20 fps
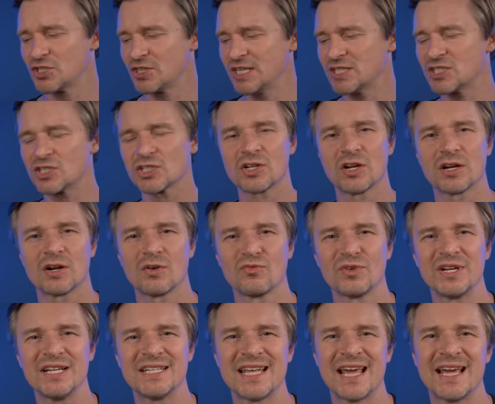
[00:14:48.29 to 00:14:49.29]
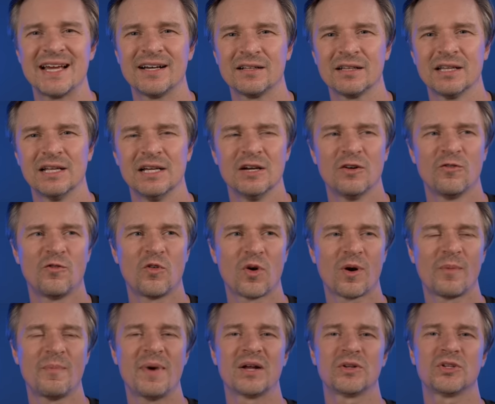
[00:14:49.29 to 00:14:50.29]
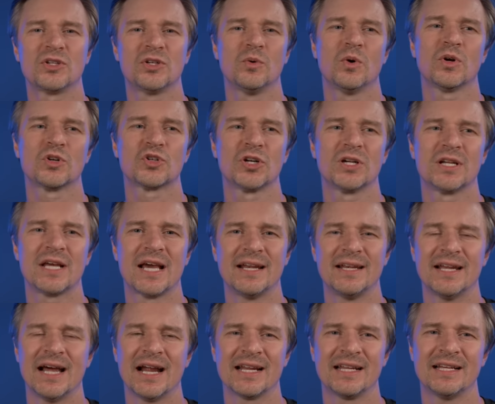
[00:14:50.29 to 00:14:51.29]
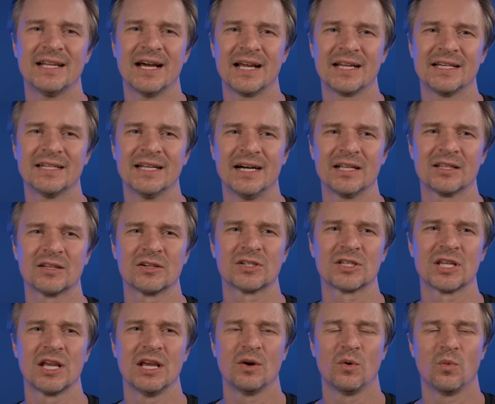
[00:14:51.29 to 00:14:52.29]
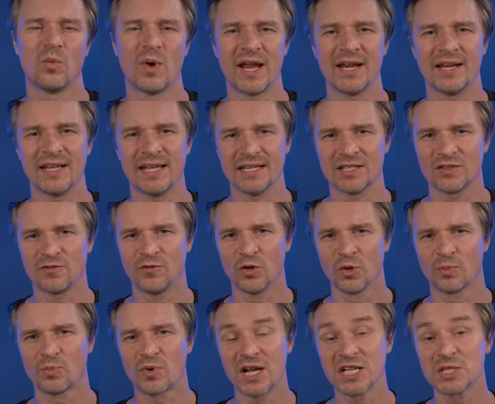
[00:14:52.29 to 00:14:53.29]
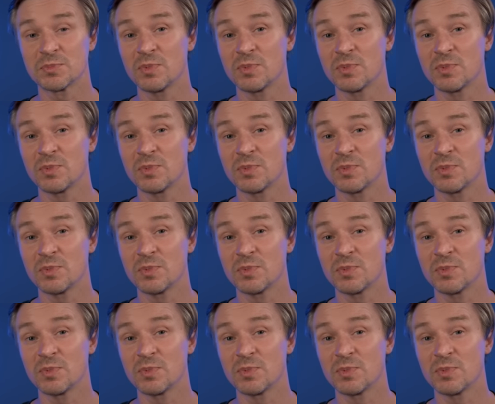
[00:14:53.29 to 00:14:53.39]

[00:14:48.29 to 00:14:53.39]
This is going to retail for about $299 when it's full price,